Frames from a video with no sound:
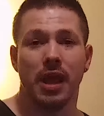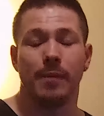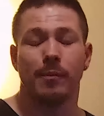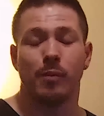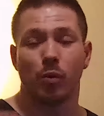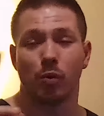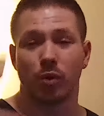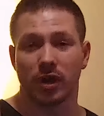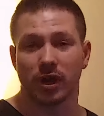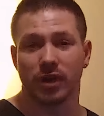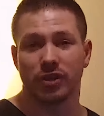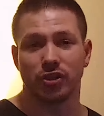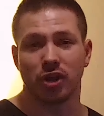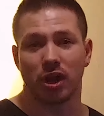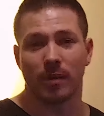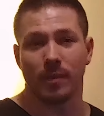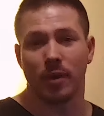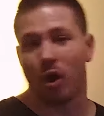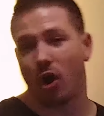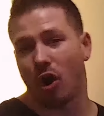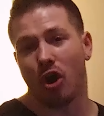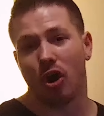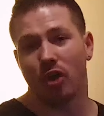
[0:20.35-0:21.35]
But we're going to talk
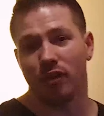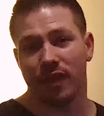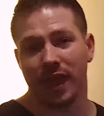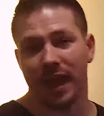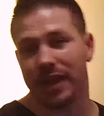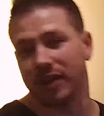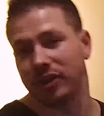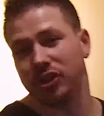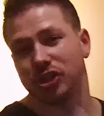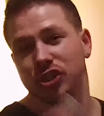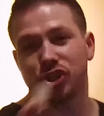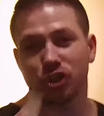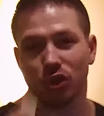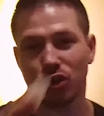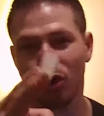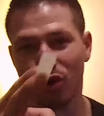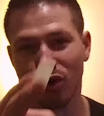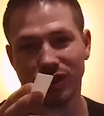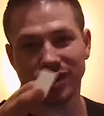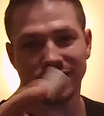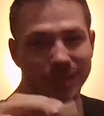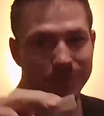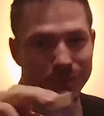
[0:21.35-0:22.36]
about all that. I'm going to show you
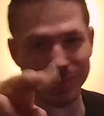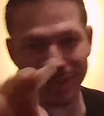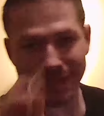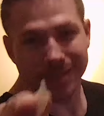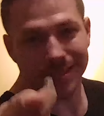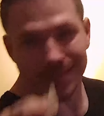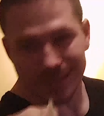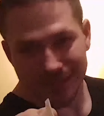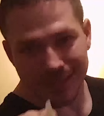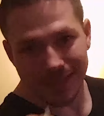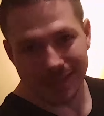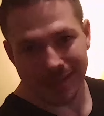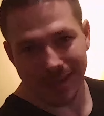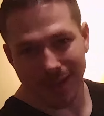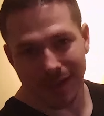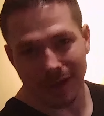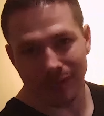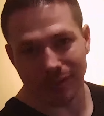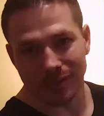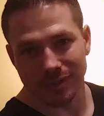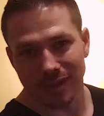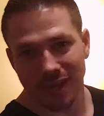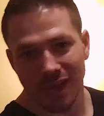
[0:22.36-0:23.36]
all the tips and the
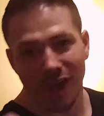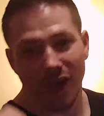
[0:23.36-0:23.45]
details